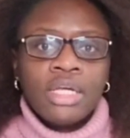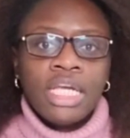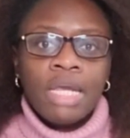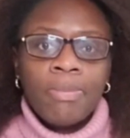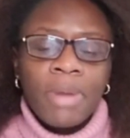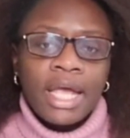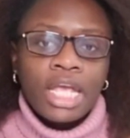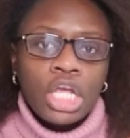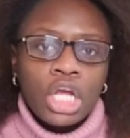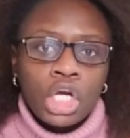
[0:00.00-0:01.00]
keep my
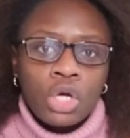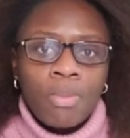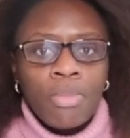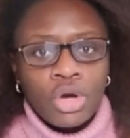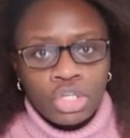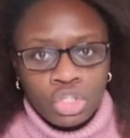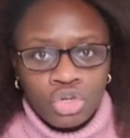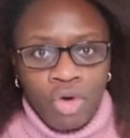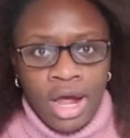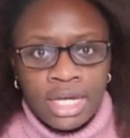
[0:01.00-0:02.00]
hair
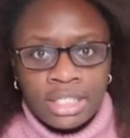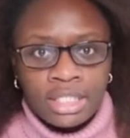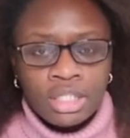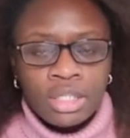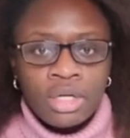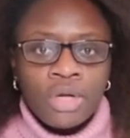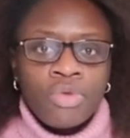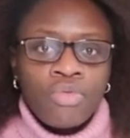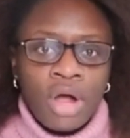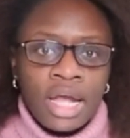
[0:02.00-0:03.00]
moisturized,
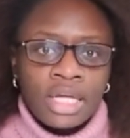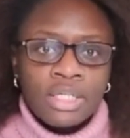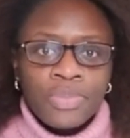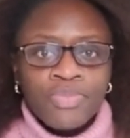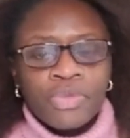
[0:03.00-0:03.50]
right?